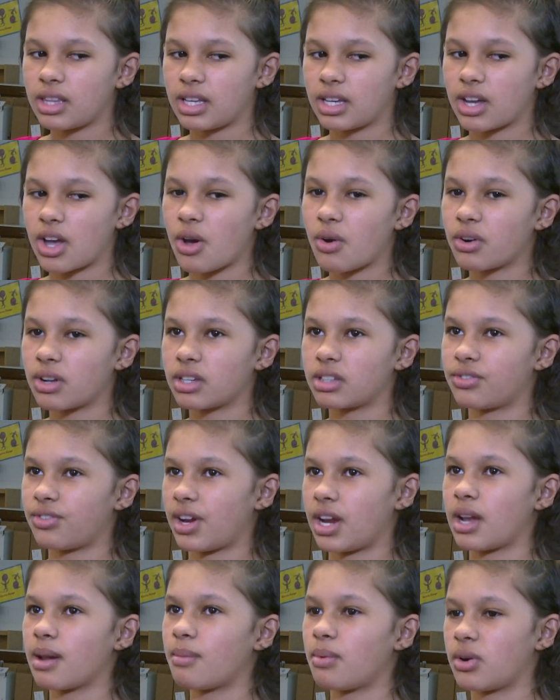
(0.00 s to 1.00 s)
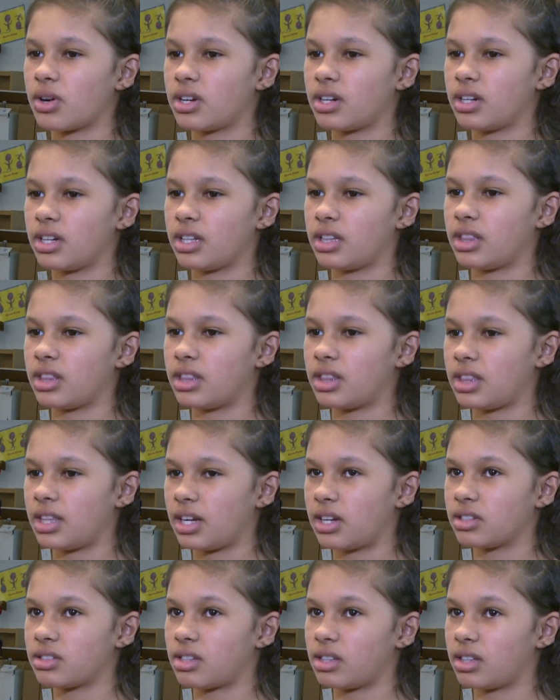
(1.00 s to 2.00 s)
that coding is very important and
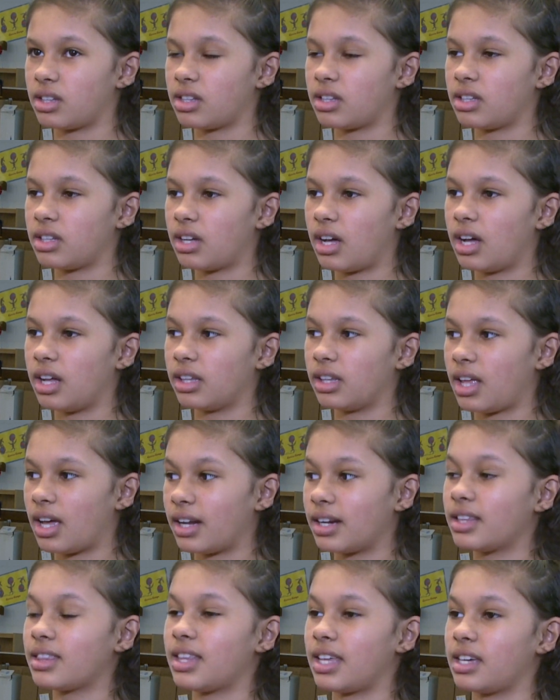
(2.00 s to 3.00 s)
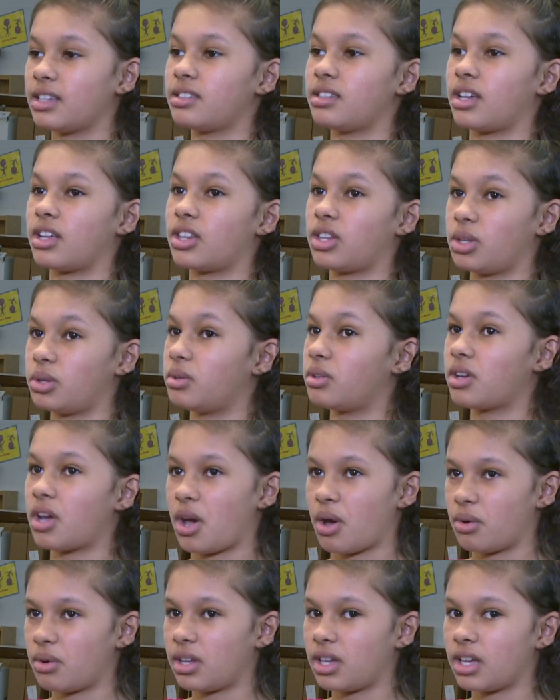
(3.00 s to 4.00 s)
there's a, a lot of things include
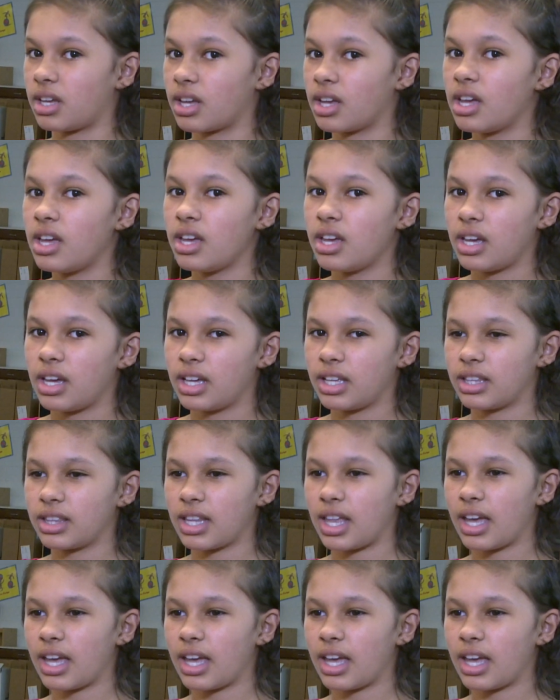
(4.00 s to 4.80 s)
coding in